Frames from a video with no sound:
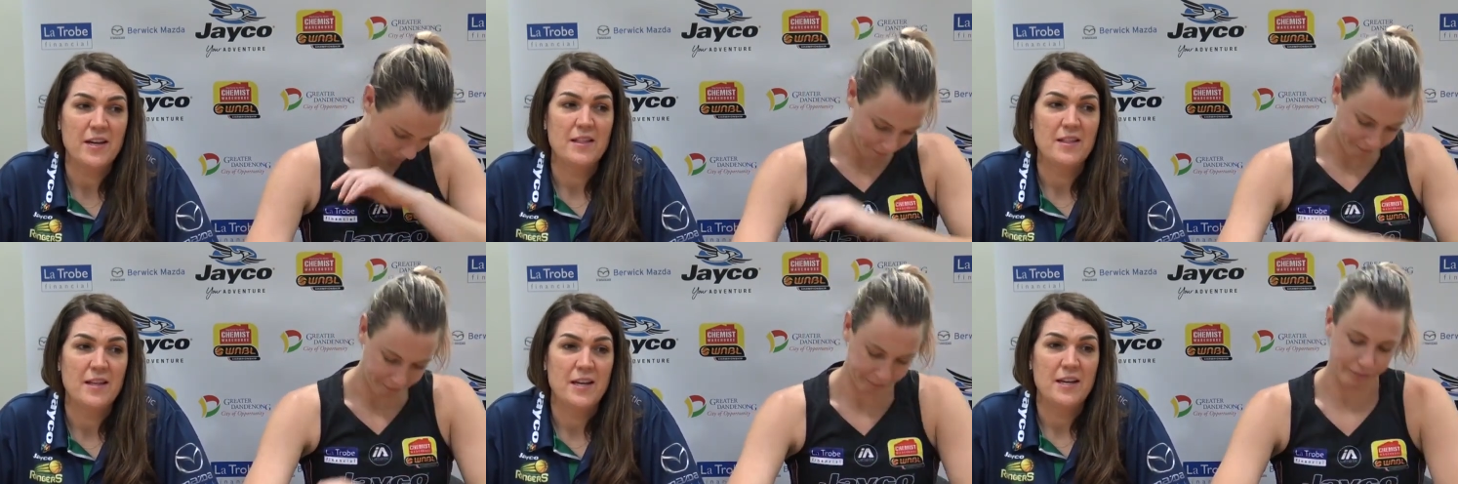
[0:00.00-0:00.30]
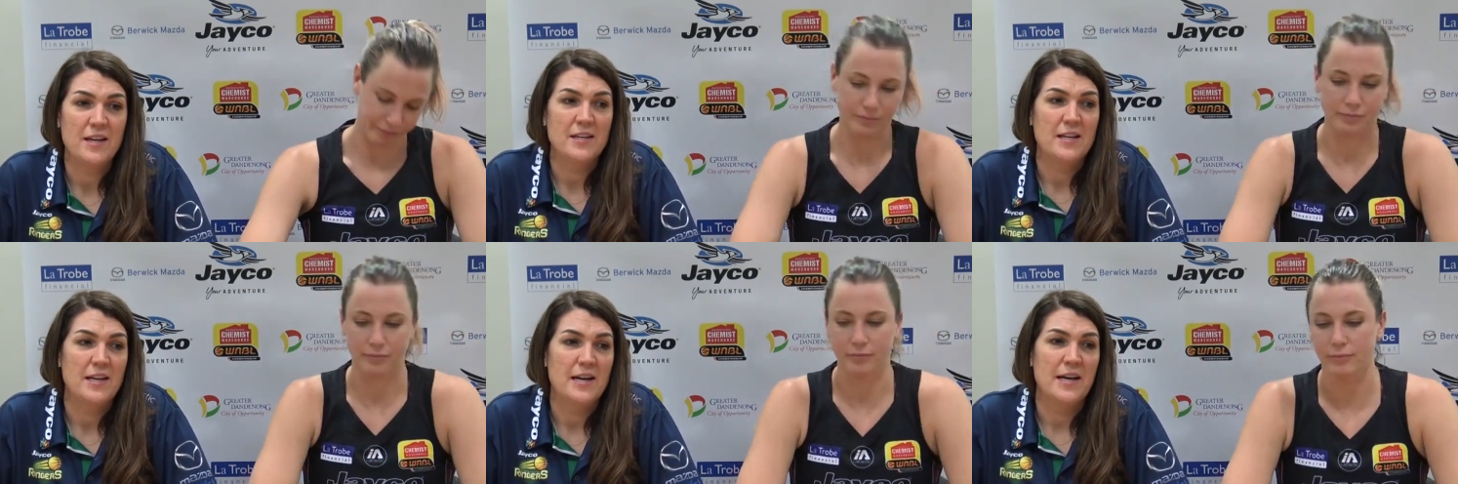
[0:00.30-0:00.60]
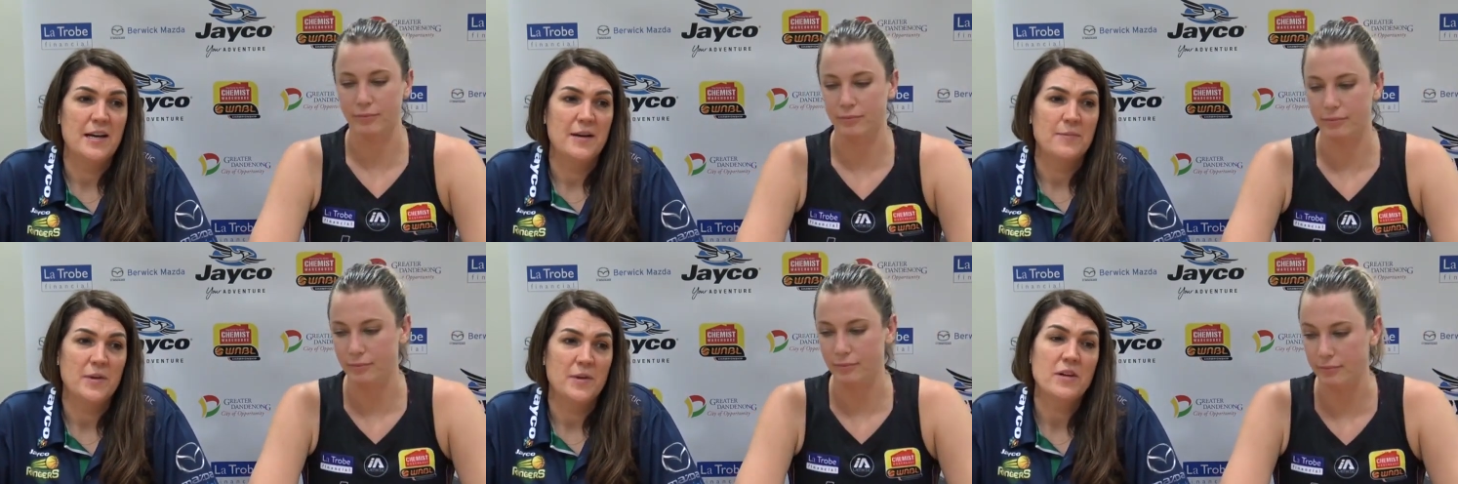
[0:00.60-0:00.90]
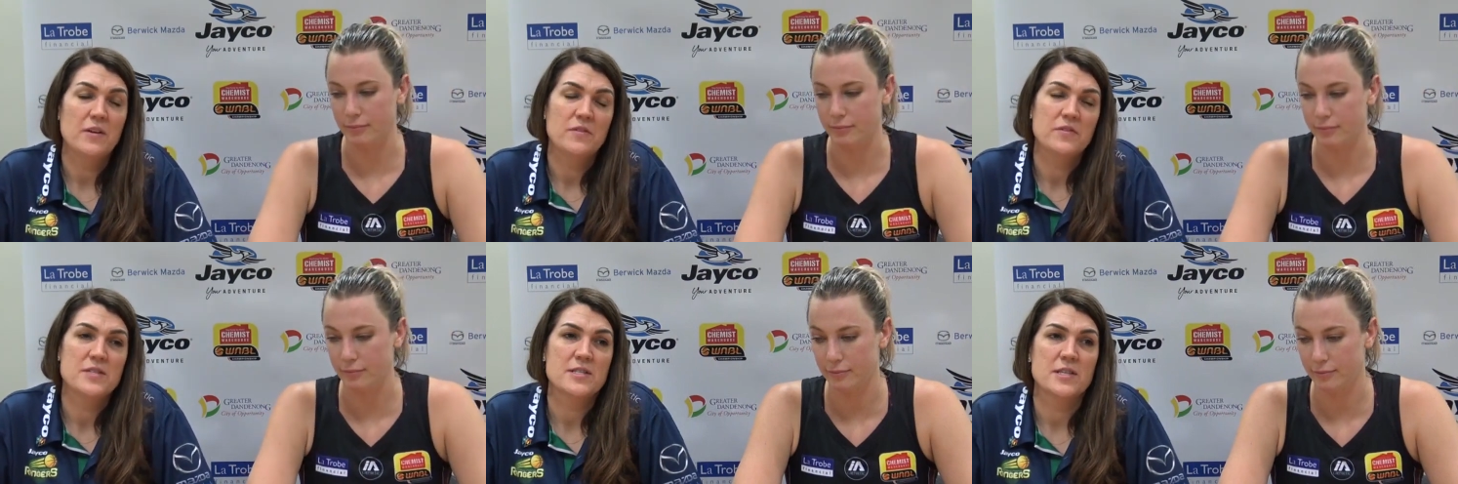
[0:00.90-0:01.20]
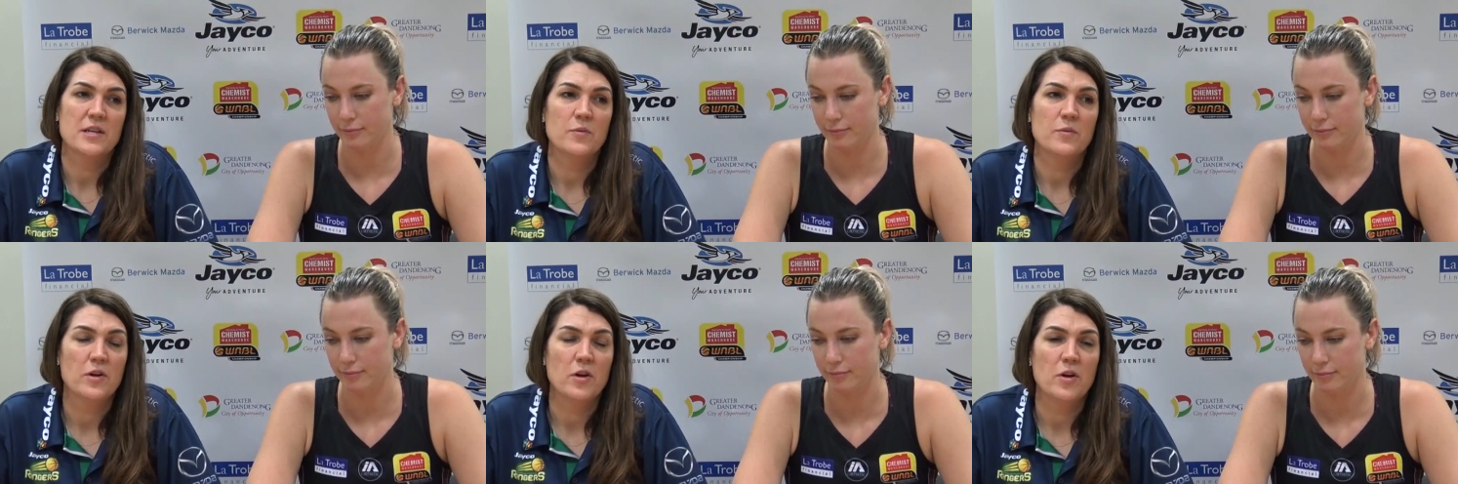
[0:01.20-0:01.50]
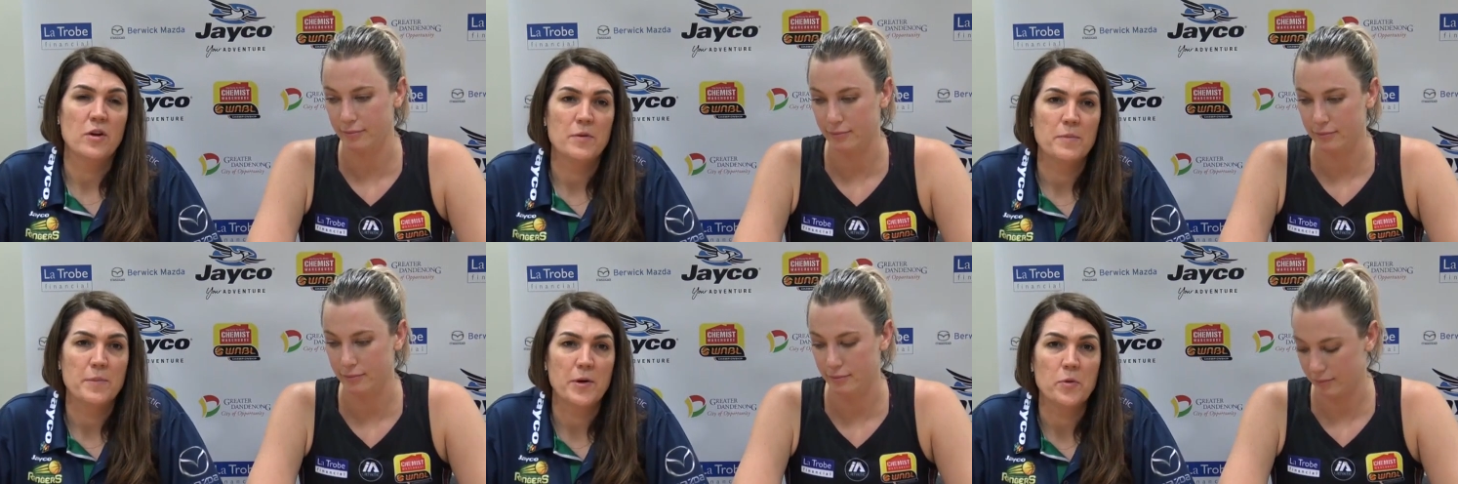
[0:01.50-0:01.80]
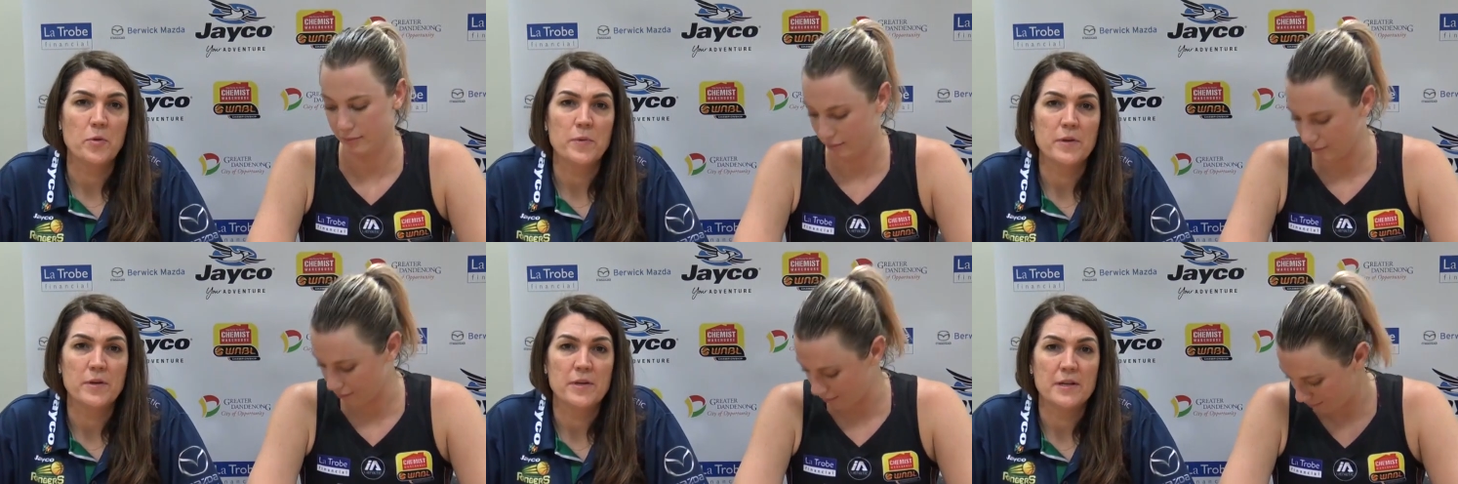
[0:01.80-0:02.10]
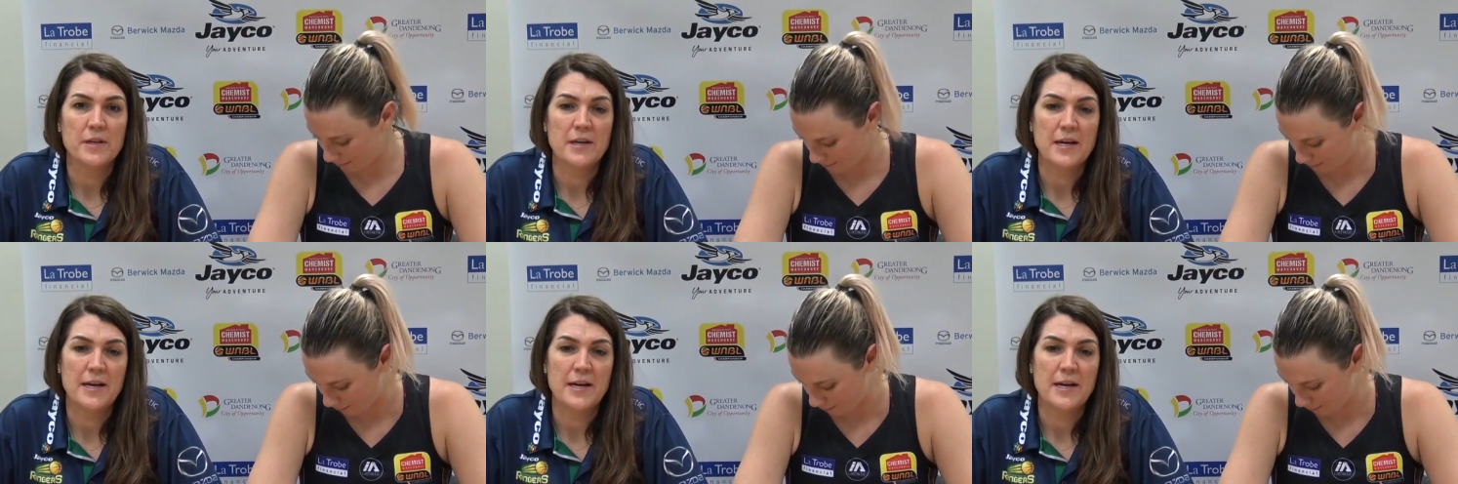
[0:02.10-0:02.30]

Speaker 1: and then, um, yeah, obviously we owe Melbourne